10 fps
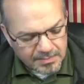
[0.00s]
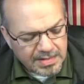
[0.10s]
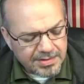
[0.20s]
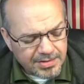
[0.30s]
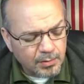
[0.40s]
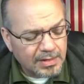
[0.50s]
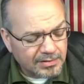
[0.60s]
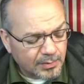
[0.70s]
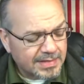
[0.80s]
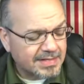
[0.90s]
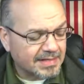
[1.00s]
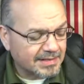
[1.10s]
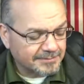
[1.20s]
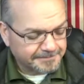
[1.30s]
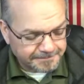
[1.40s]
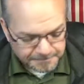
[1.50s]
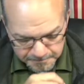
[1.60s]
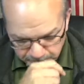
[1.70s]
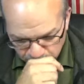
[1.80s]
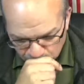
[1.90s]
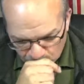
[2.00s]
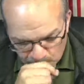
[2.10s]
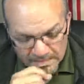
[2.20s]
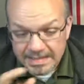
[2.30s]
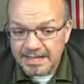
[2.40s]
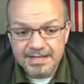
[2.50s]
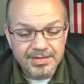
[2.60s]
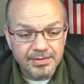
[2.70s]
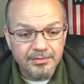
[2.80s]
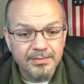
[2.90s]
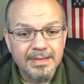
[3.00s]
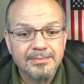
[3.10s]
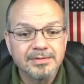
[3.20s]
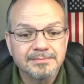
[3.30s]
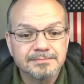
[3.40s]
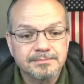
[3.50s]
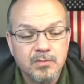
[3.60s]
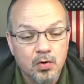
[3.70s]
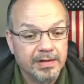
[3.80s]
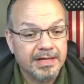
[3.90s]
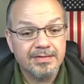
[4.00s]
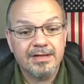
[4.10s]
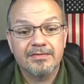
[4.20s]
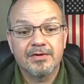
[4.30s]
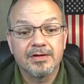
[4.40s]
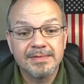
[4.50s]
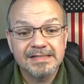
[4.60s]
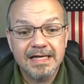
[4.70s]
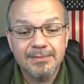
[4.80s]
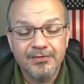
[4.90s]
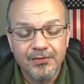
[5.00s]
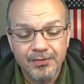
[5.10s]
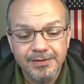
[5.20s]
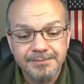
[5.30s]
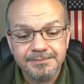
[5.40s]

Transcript: So, Wealth Wednesday, in case you don't remember, or in case you haven't heard me say it before,